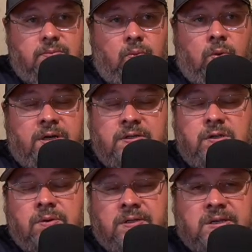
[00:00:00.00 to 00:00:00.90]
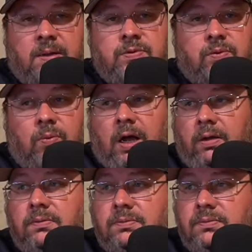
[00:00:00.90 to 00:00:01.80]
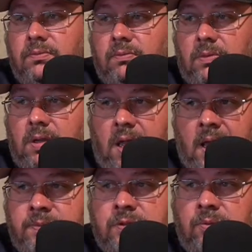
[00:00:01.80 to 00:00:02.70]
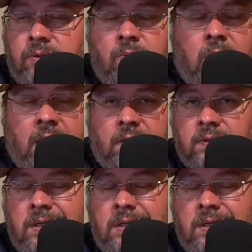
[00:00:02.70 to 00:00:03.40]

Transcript: what he's doing is absolutely wild. Absolutely wild,